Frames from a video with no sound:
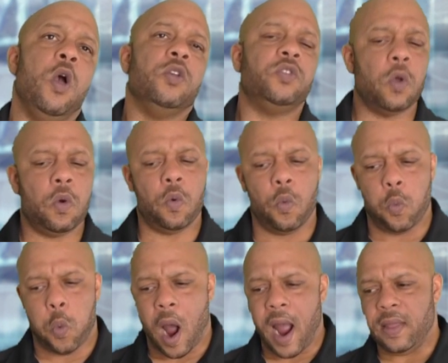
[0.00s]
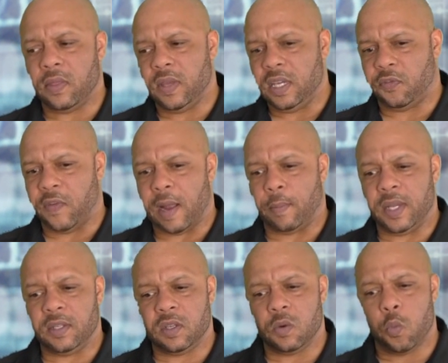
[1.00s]
So why these
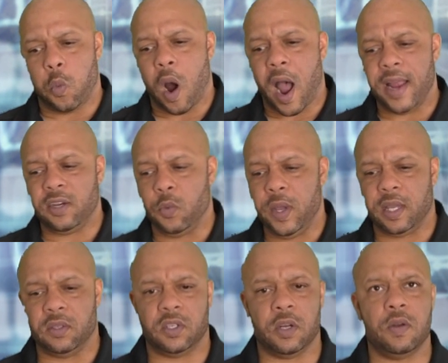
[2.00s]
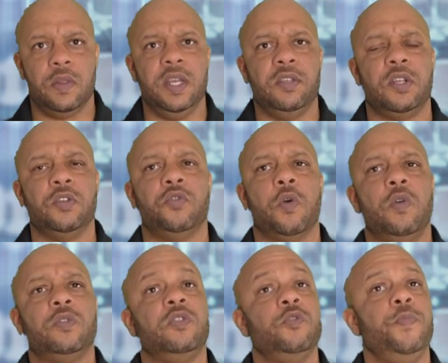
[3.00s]
families, and why do we consider these
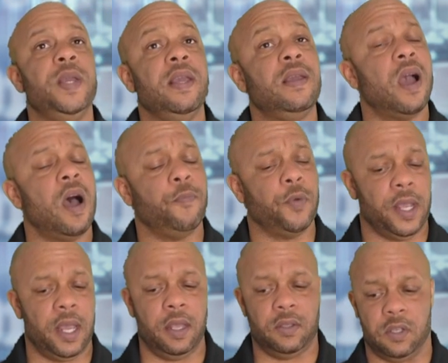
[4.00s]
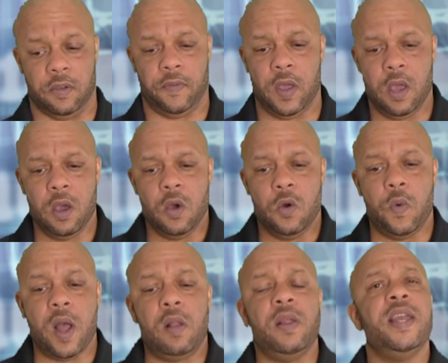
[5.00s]
controls to be comprehensive?
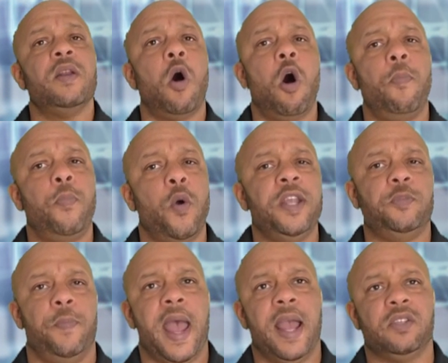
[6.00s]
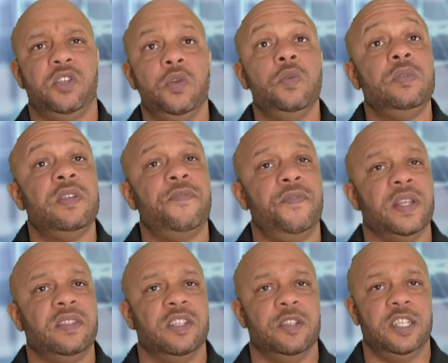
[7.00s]
Well, it all points back to
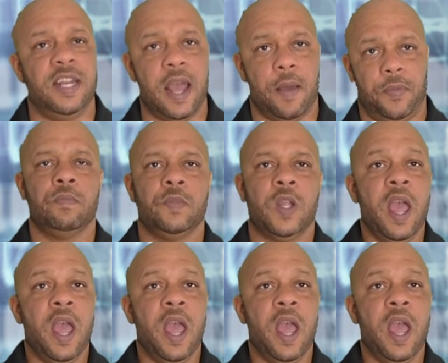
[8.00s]
defense in depth.